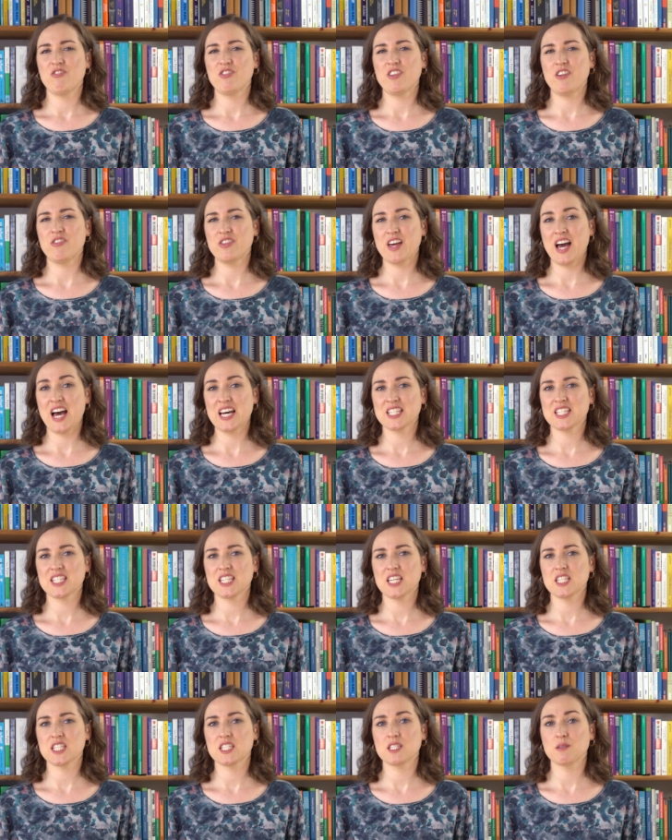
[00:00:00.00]
then
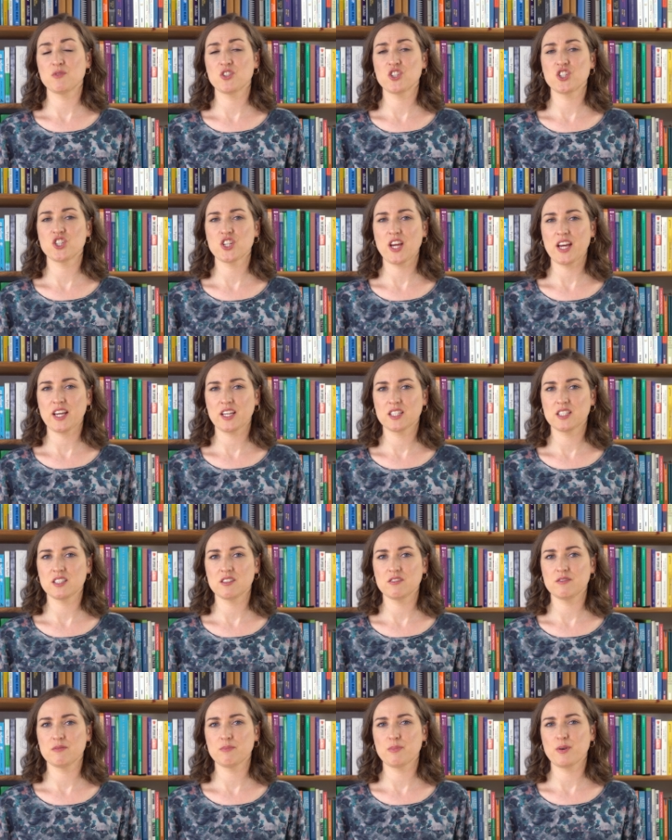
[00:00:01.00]
that's a
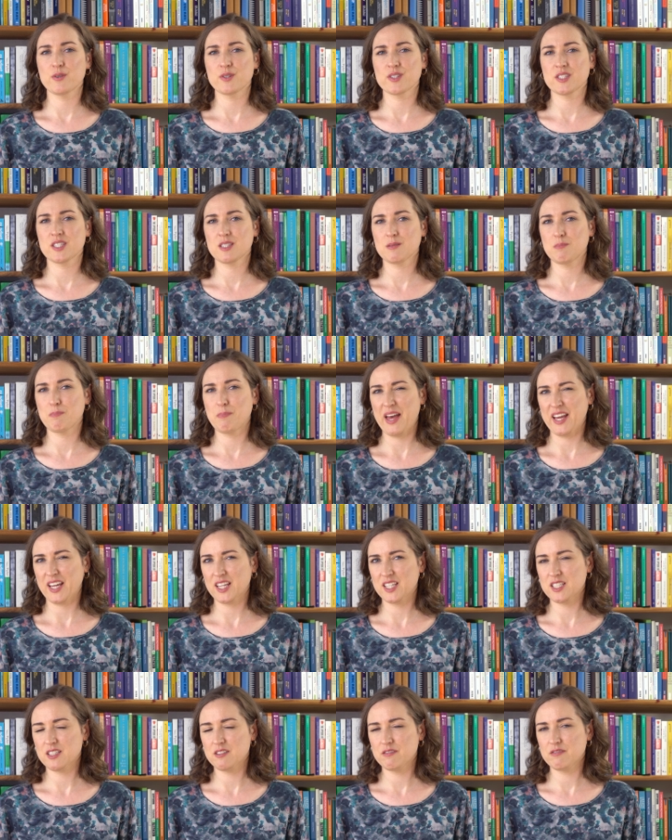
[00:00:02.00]
subjective
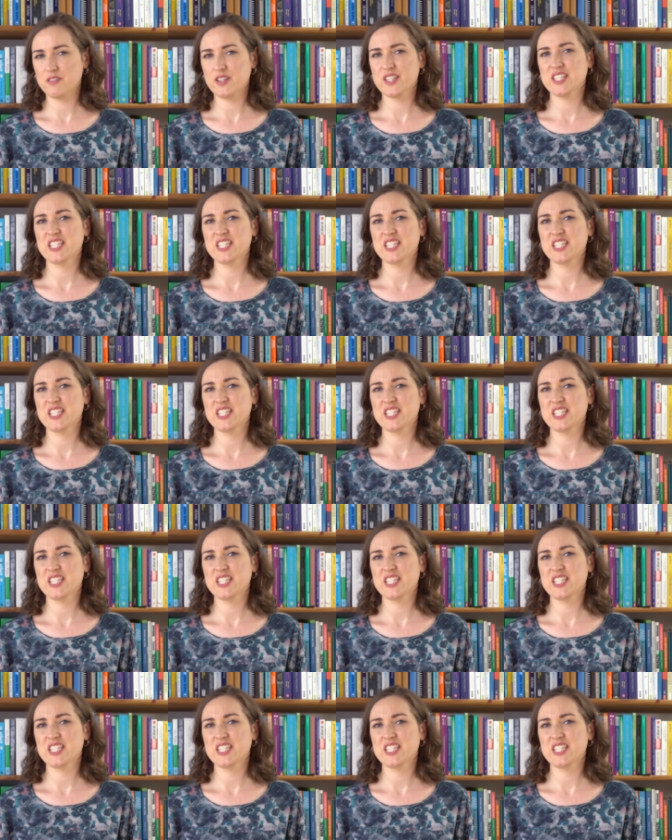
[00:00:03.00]
perspective